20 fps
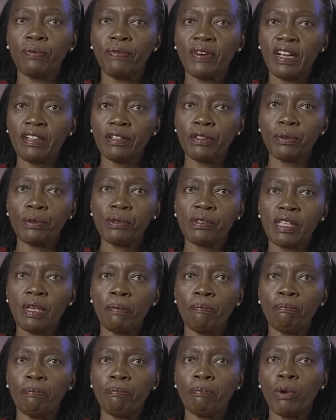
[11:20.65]
values
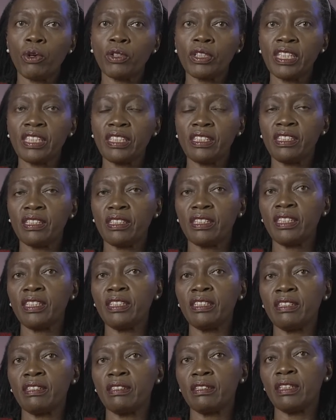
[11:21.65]
embodied
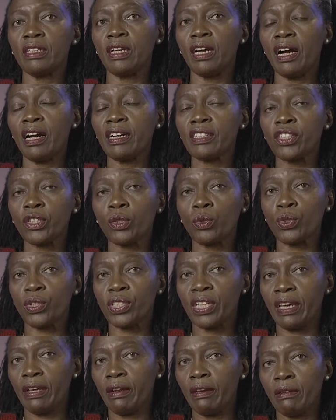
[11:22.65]
in Article
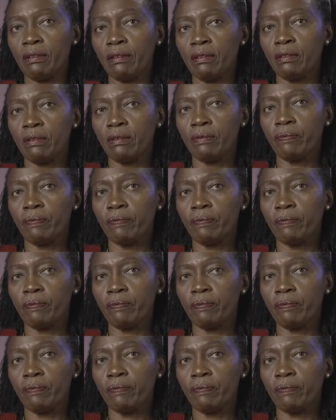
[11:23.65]
10